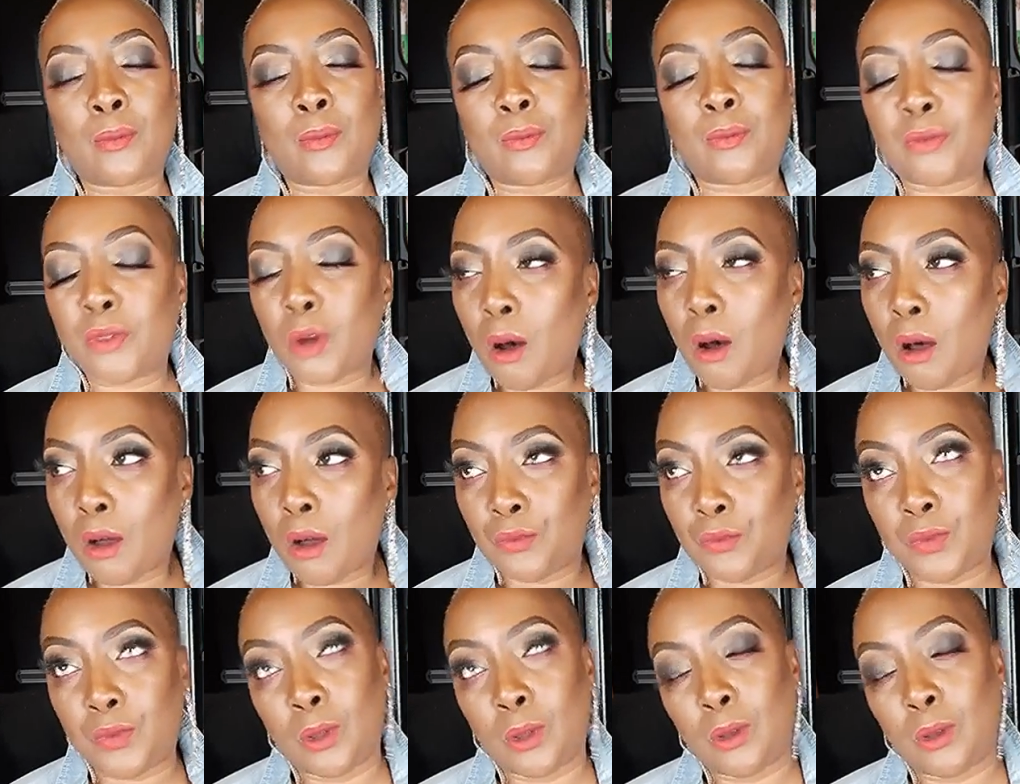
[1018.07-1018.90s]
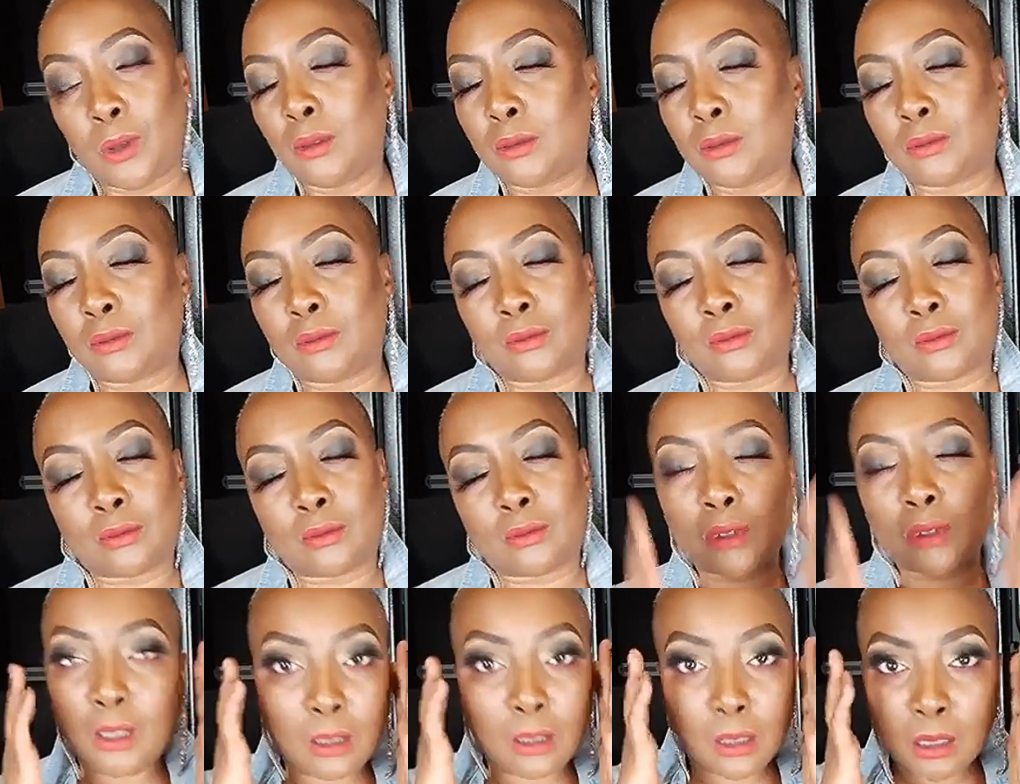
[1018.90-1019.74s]
thoughtful,
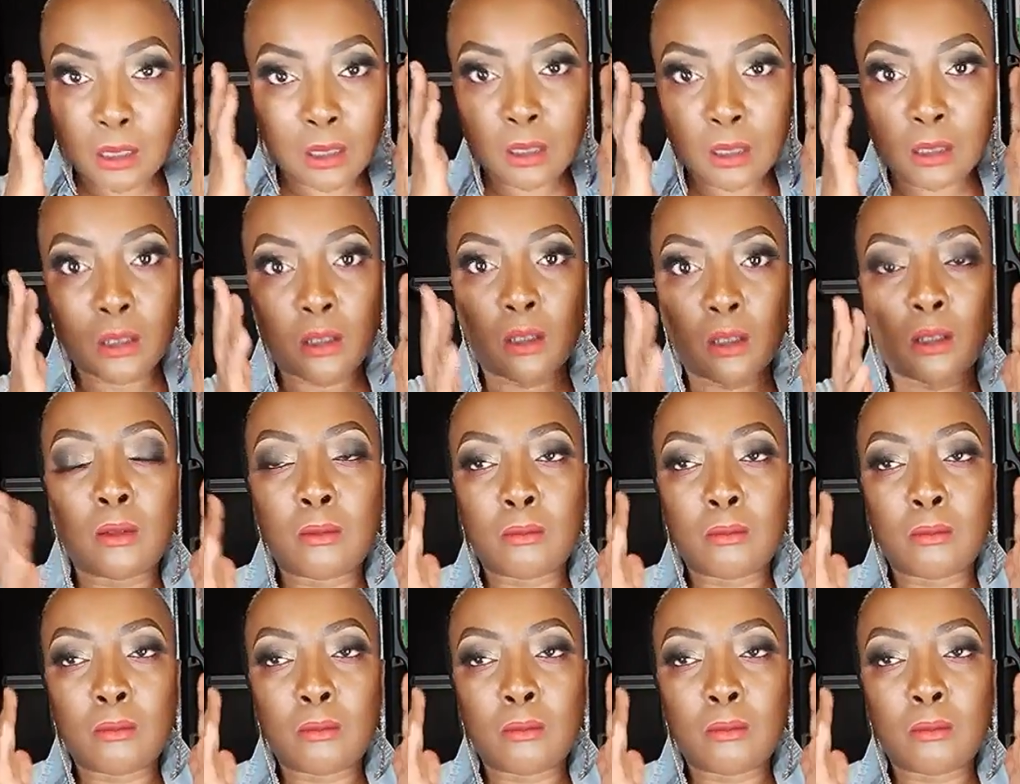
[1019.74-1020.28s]
oh,